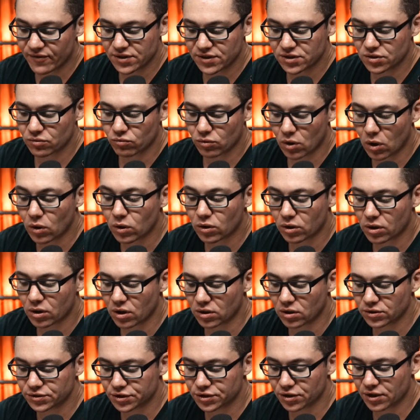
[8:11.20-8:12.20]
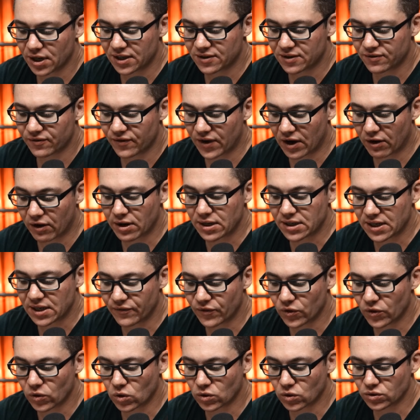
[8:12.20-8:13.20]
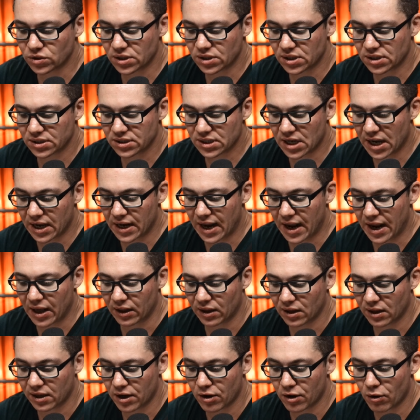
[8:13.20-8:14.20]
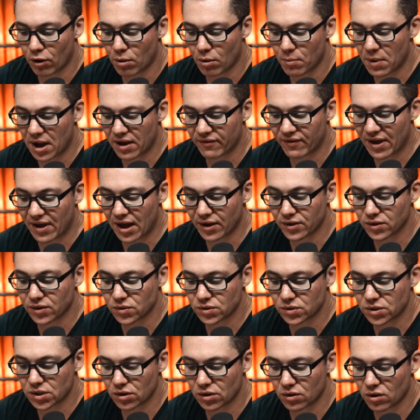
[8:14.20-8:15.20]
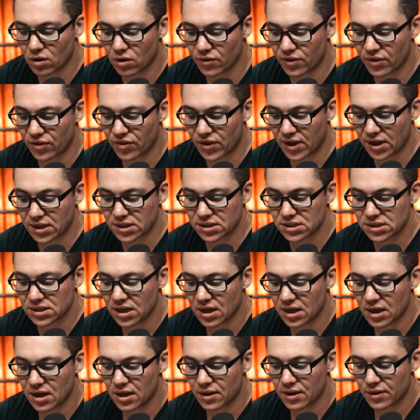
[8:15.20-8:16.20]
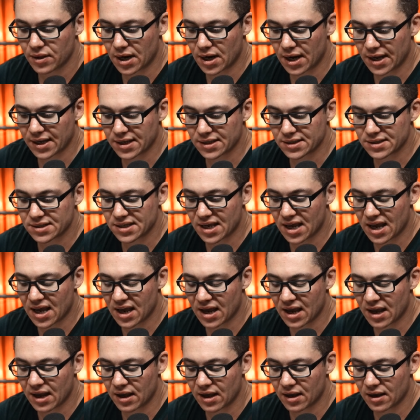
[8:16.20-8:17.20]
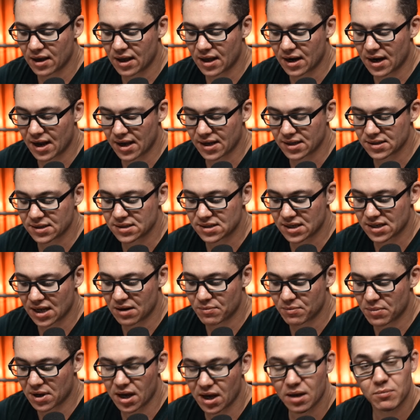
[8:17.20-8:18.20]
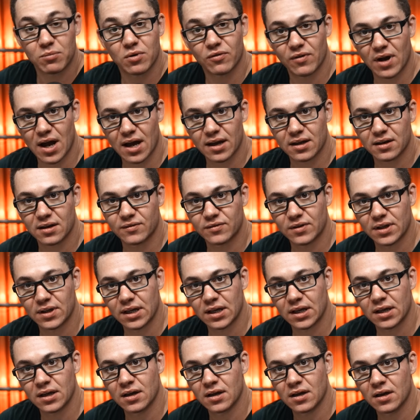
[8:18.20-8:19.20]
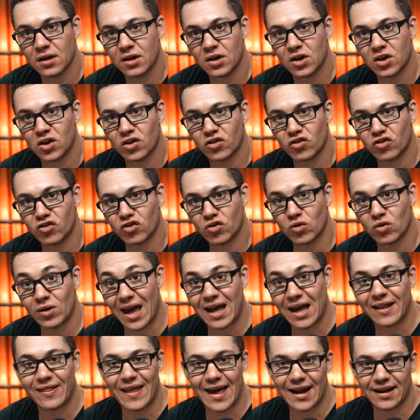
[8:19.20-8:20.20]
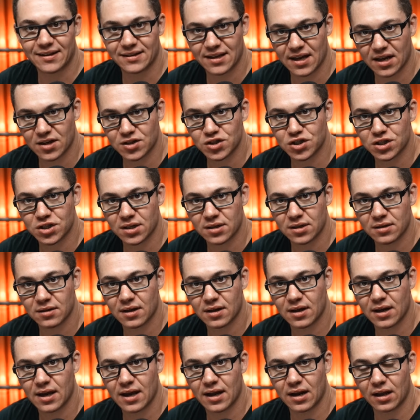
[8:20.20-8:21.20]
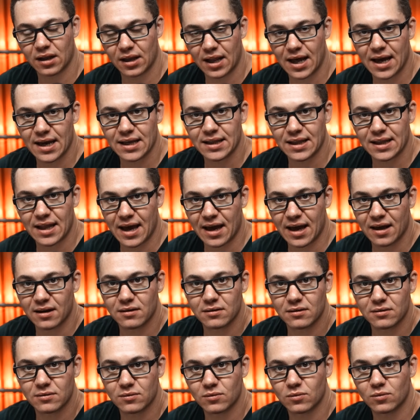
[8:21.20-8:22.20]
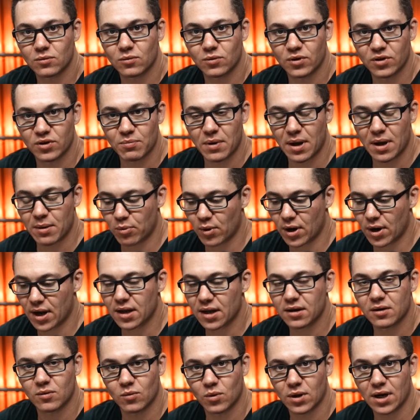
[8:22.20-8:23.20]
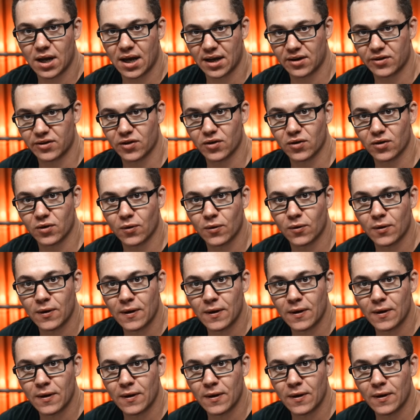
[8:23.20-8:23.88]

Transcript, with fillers: is a roller coaster, it's very difficult to decide, hey, here are my values, here are the things that I can say and I can stand behind provocatively to get that attention and align that with my brand and what I do,